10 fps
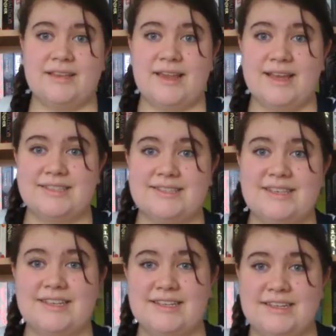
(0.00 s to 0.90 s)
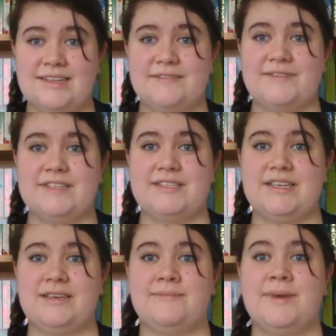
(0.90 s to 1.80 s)
Next, the idiot of the
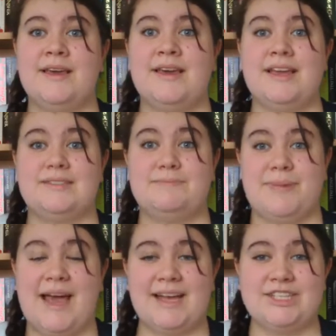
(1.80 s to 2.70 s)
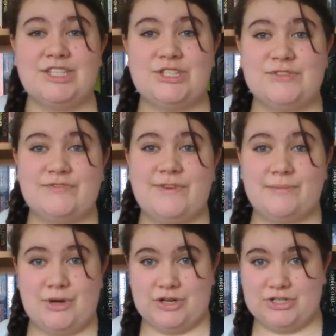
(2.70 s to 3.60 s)
team is Patch
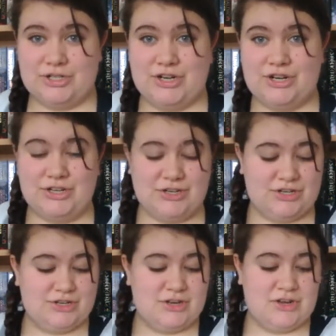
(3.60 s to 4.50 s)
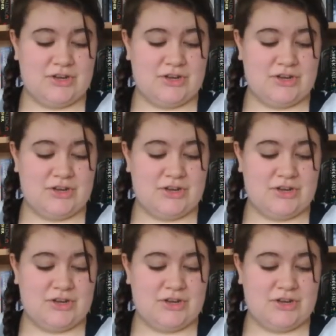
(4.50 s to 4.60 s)
from Hush Hush.